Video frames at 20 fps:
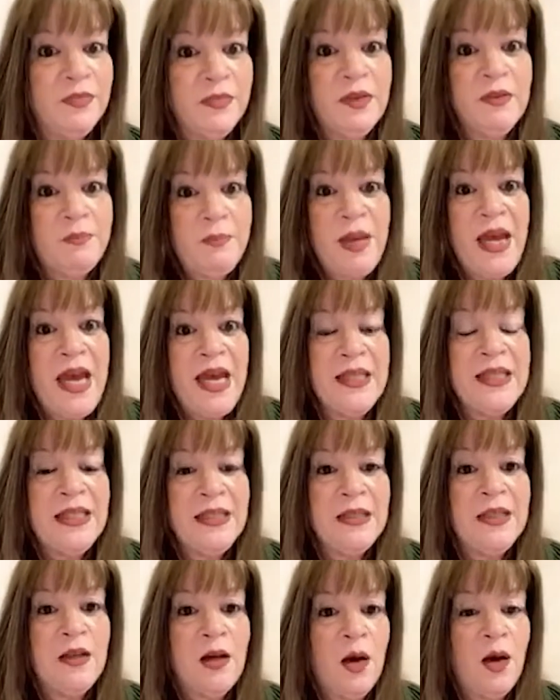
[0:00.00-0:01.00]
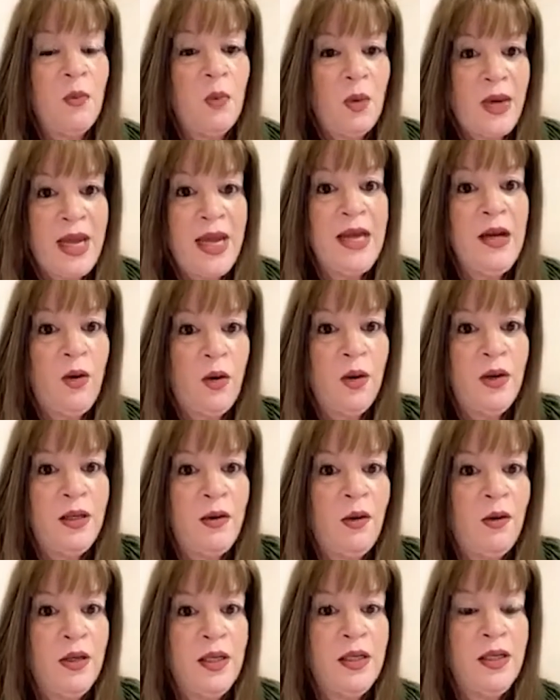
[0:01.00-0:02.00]
passed away
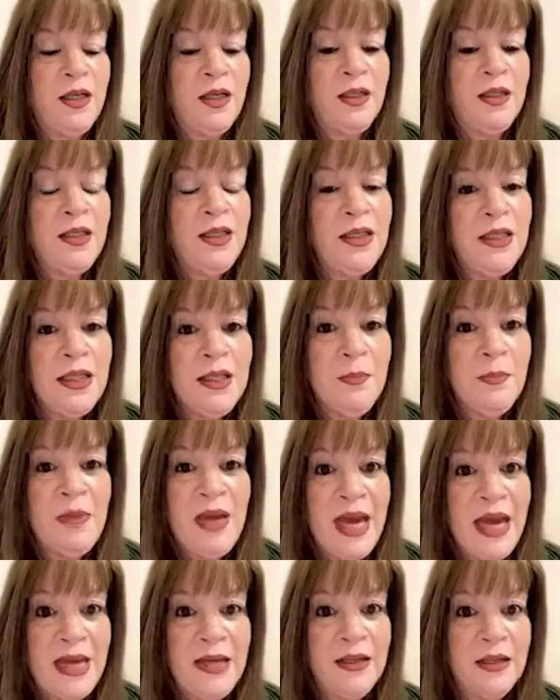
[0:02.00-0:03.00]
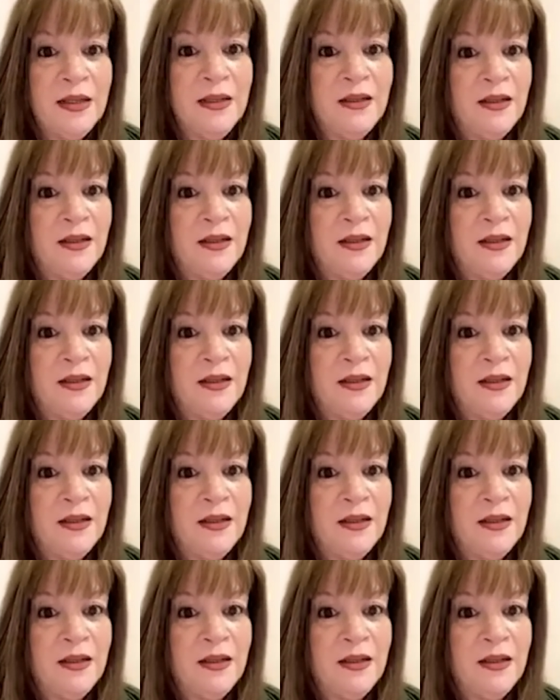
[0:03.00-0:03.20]
on a bed,